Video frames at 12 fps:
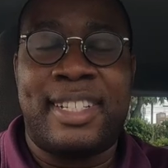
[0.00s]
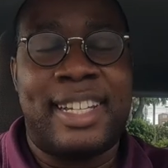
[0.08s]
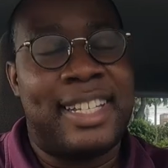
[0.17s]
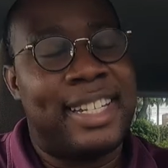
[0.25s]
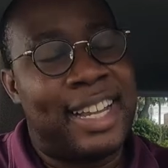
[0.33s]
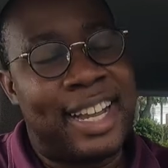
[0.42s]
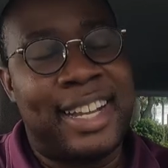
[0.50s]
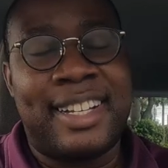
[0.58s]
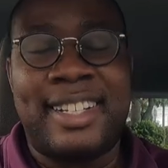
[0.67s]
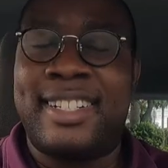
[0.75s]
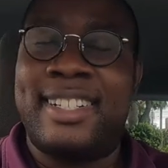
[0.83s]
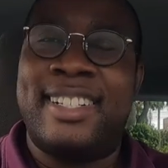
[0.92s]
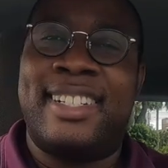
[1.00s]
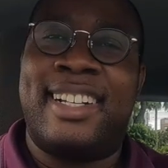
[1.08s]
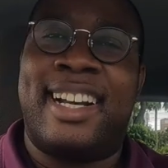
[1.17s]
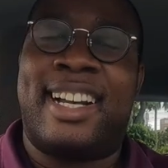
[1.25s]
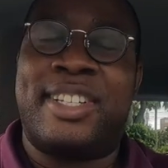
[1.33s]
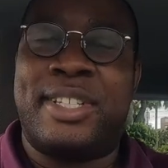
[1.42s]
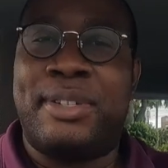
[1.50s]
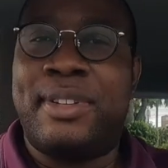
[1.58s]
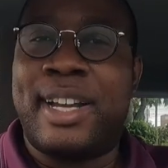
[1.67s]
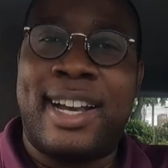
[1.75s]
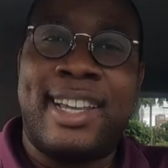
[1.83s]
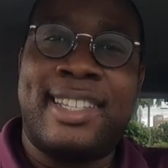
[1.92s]
And yeah, I'll see you
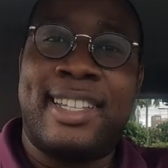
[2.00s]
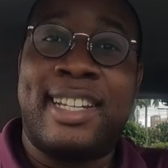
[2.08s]
guys